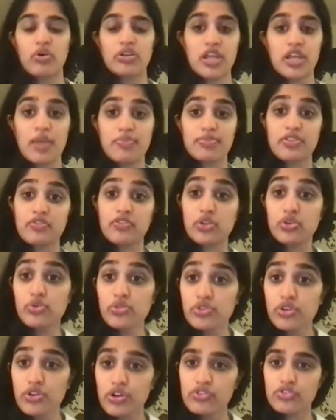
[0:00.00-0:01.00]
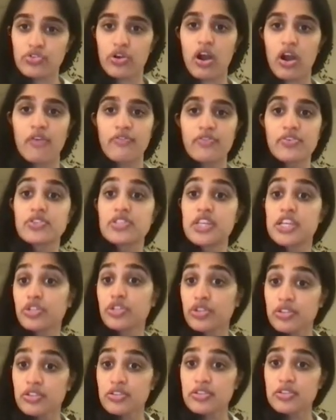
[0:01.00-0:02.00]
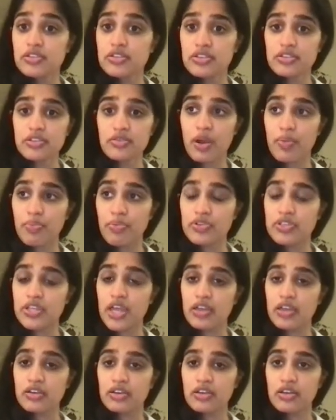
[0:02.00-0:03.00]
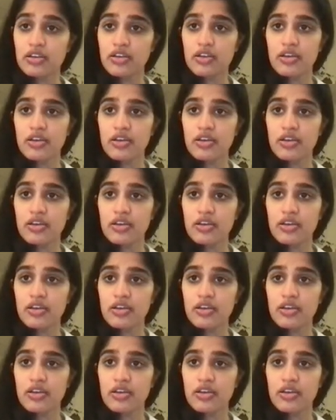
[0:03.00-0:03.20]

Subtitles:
What types of users or conversations does it represent?